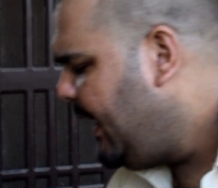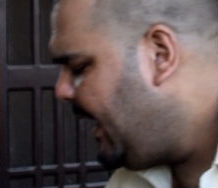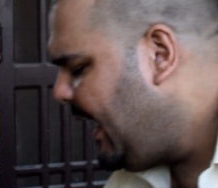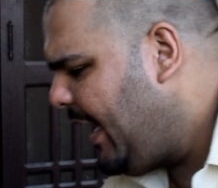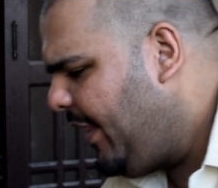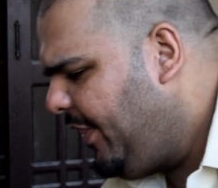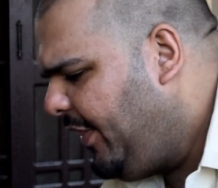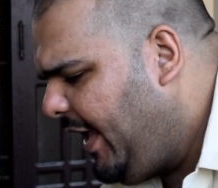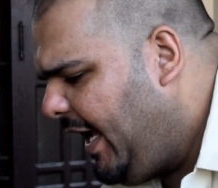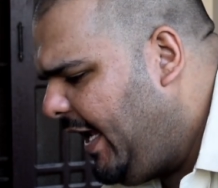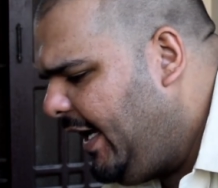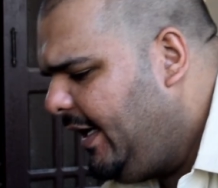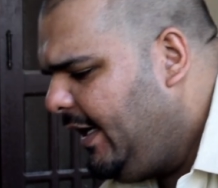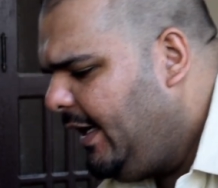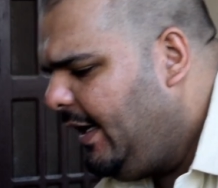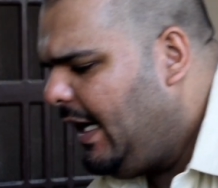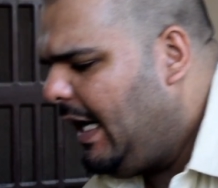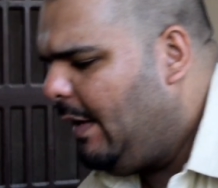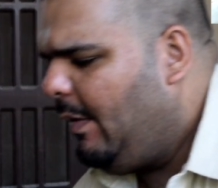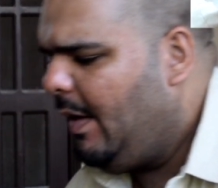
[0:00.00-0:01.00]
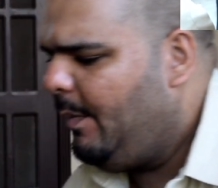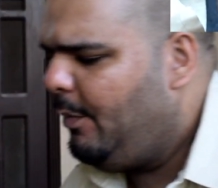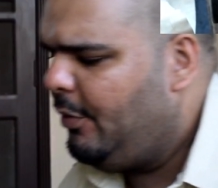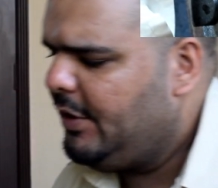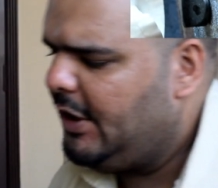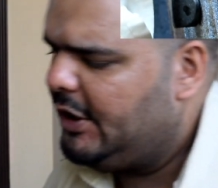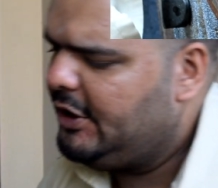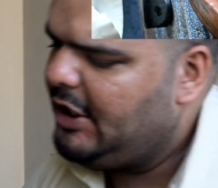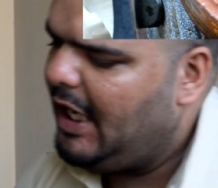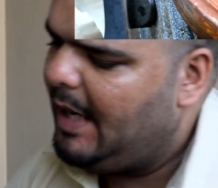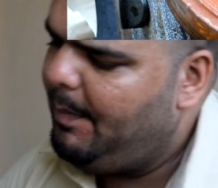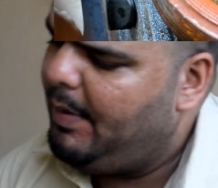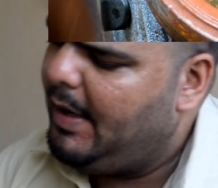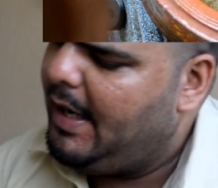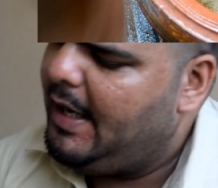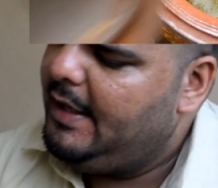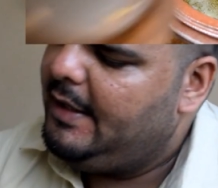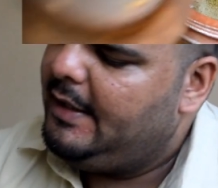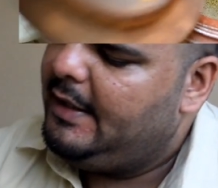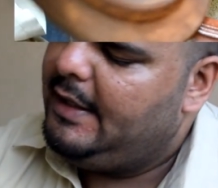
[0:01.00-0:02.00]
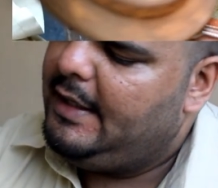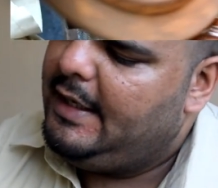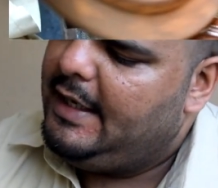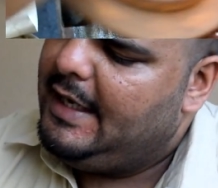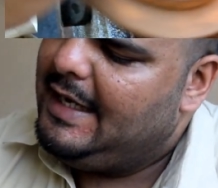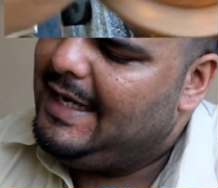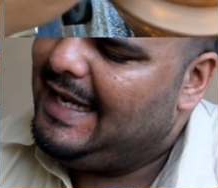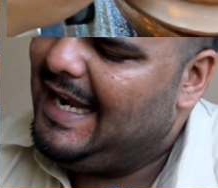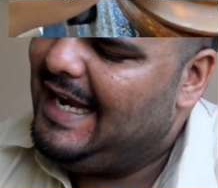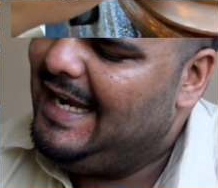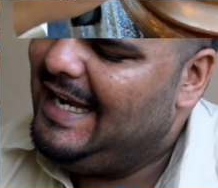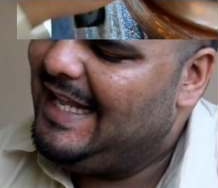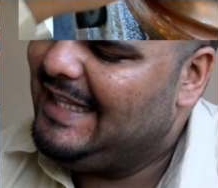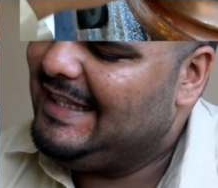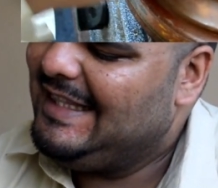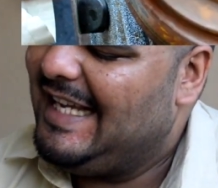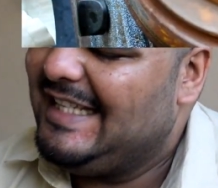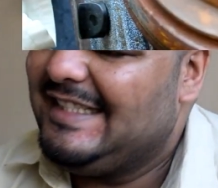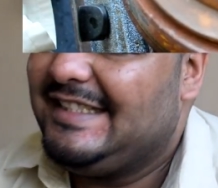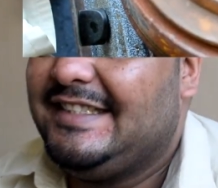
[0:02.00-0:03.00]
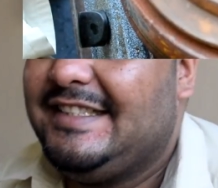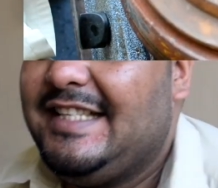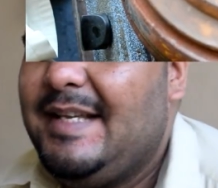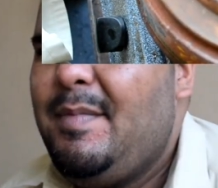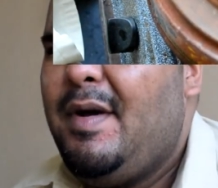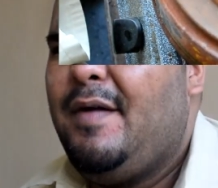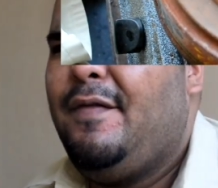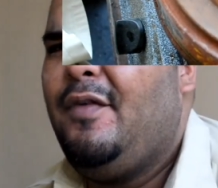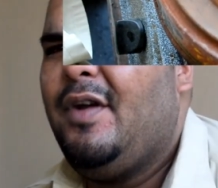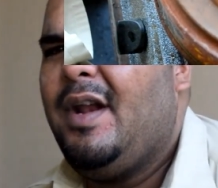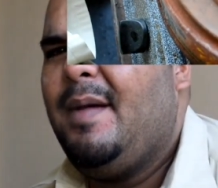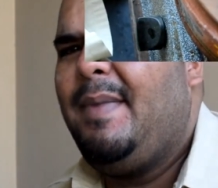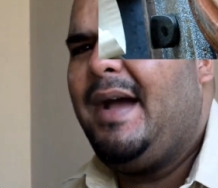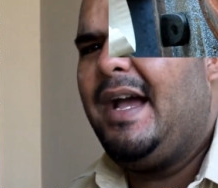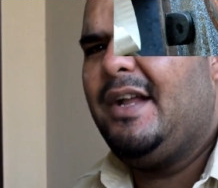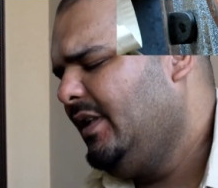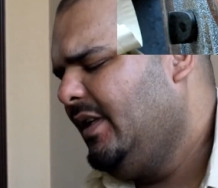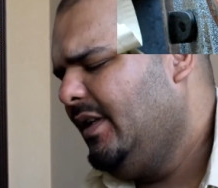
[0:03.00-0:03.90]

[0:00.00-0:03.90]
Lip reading: And then I want to put the top on and let that simmer for about